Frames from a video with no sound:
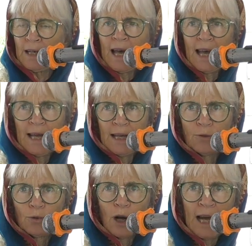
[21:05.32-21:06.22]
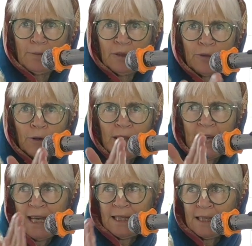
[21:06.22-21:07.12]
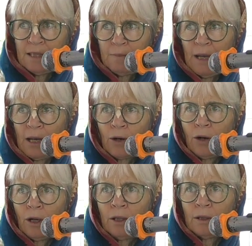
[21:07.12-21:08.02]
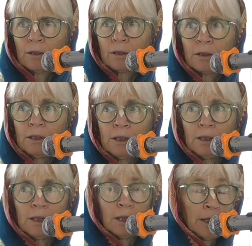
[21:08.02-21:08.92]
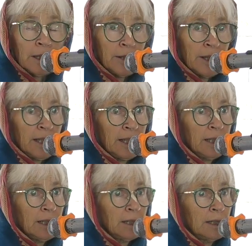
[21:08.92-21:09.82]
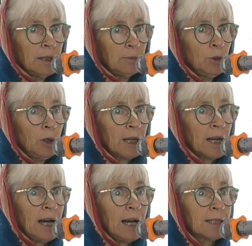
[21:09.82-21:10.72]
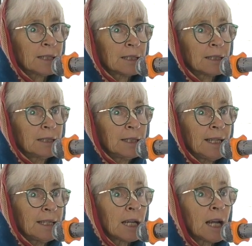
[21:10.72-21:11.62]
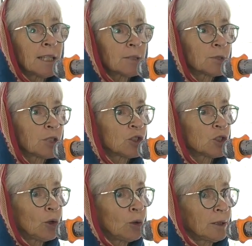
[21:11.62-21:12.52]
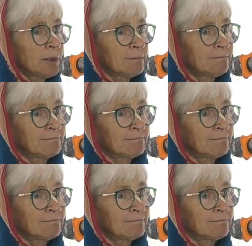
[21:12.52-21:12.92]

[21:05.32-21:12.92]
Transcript: And right before they entered Bengal, the bullock cart at night was stolen.